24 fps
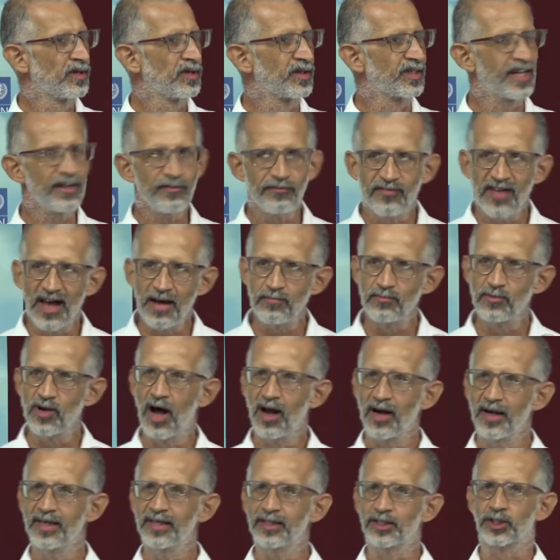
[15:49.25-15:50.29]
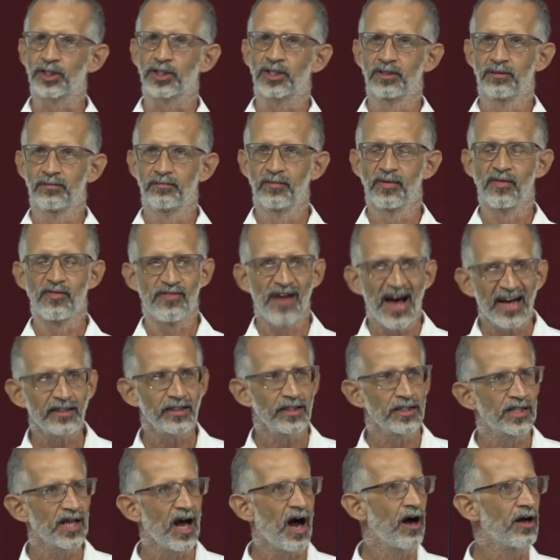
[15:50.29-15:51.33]
Give them knowledge. That
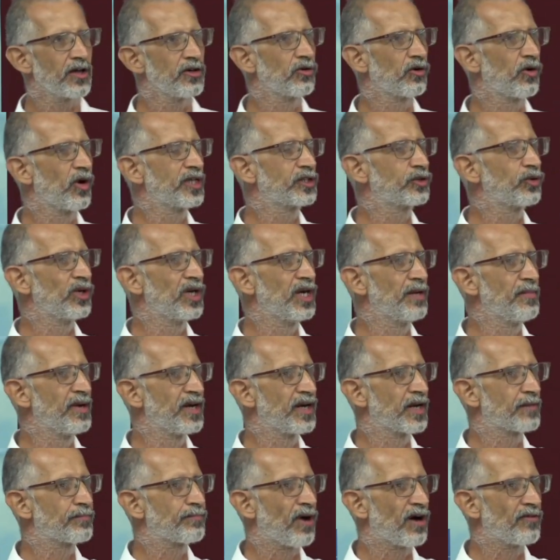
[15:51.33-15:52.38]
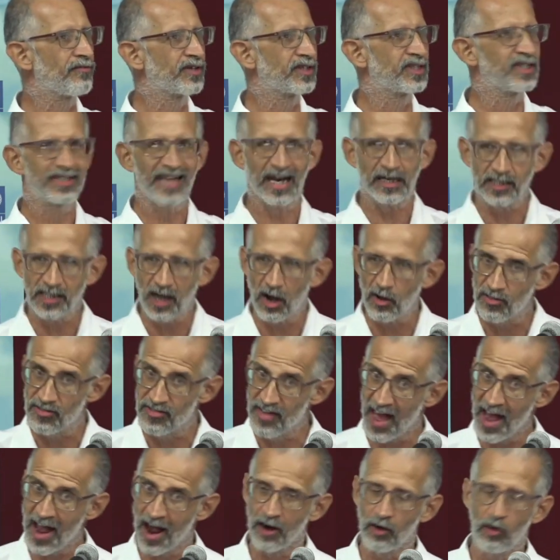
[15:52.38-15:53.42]
is how you're going to eliminate poverty. That is how
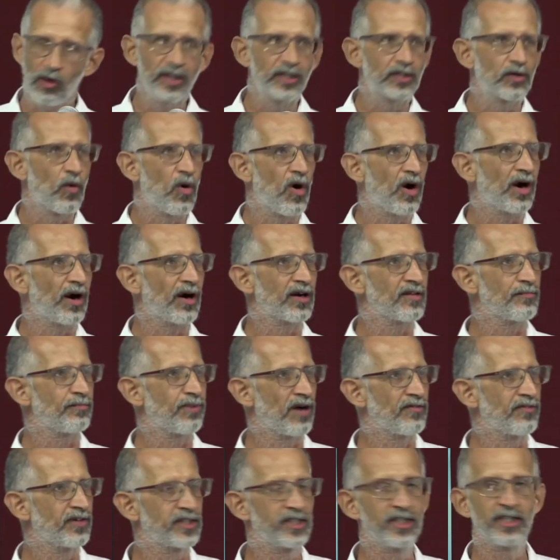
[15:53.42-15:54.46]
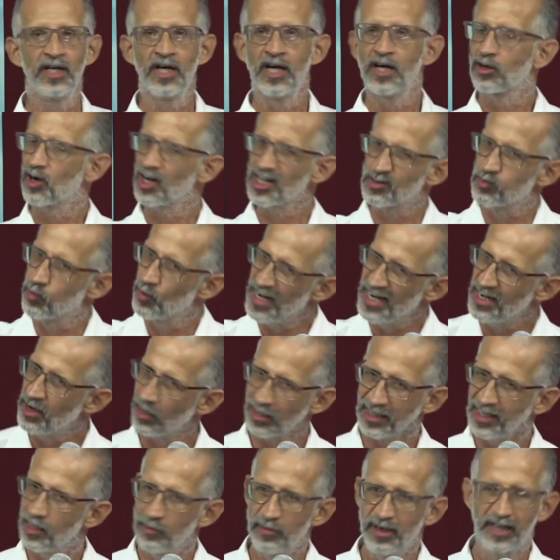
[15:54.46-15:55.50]
they are going to walk out of poverty. Because we're
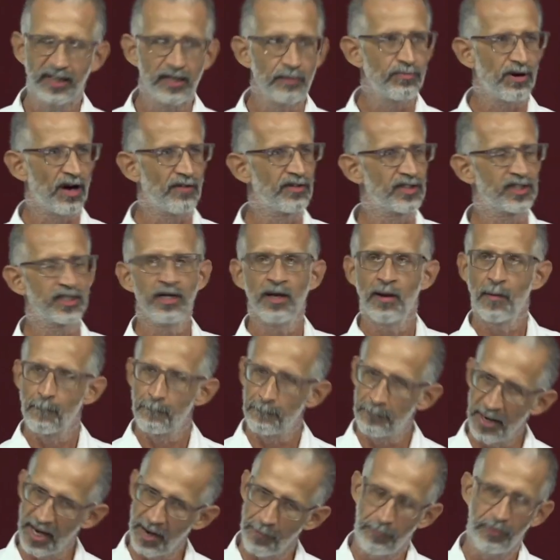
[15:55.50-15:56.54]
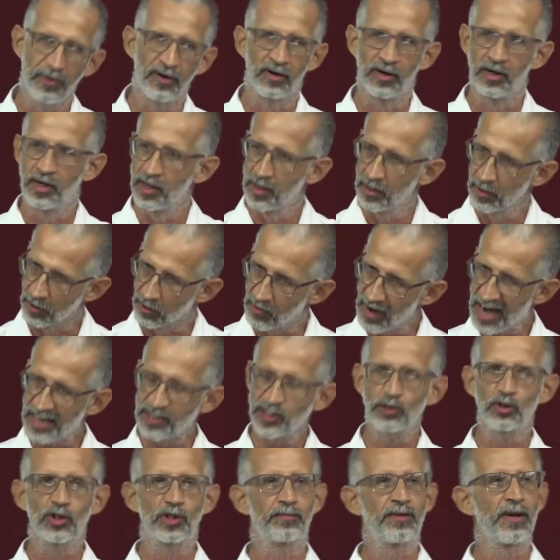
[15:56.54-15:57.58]
not eliminating poverty. People,
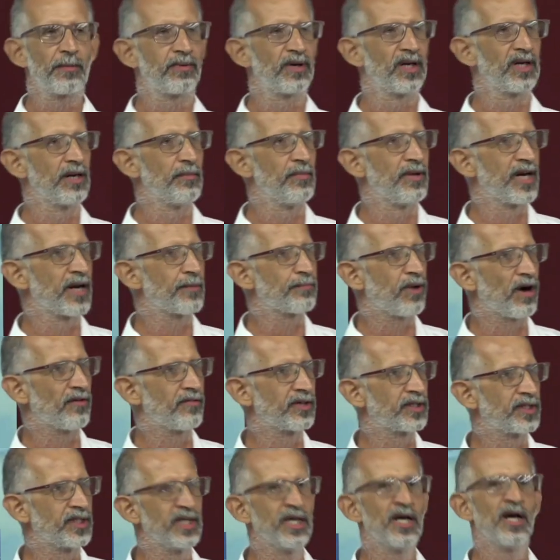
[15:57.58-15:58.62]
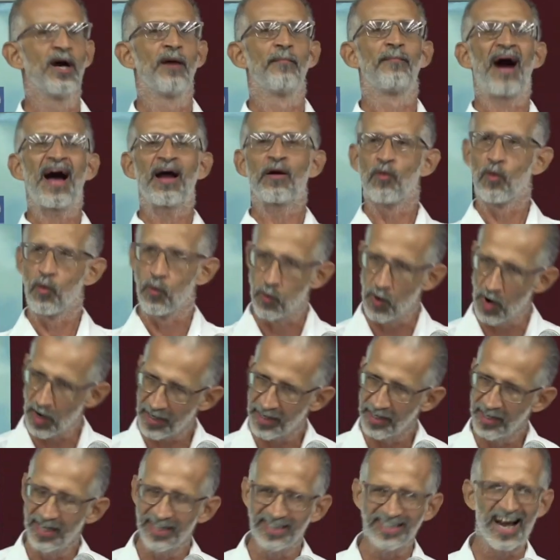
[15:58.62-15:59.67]
grassroots people eliminate poverty by
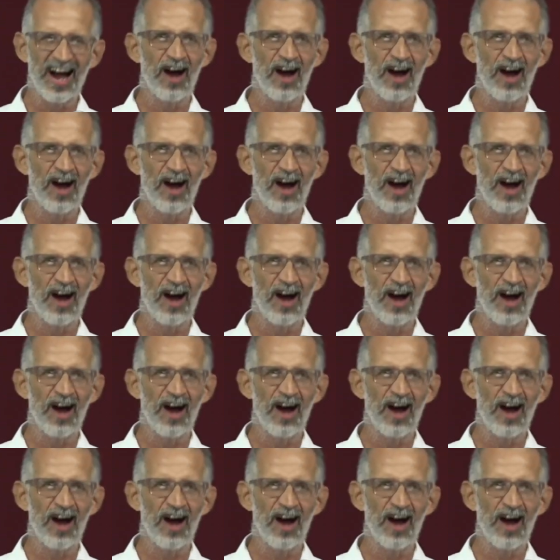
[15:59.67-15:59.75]
working it